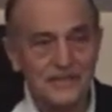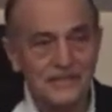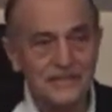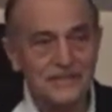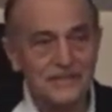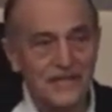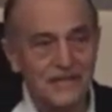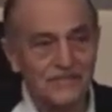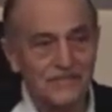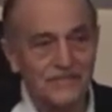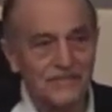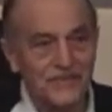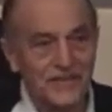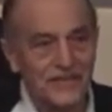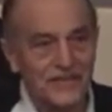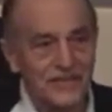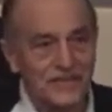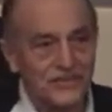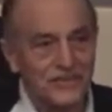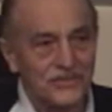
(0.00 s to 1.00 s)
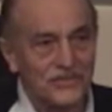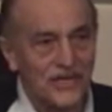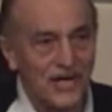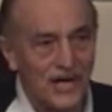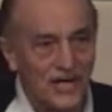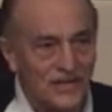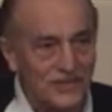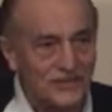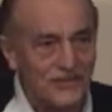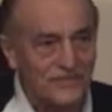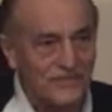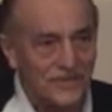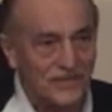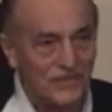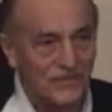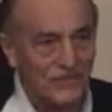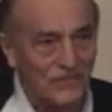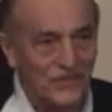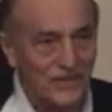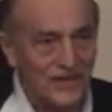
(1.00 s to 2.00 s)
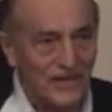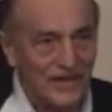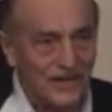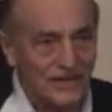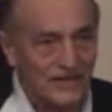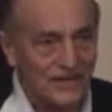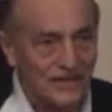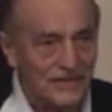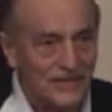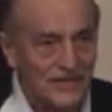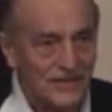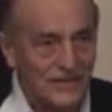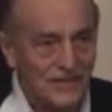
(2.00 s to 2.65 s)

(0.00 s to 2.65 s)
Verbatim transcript: instead of being in charge of it, that we are,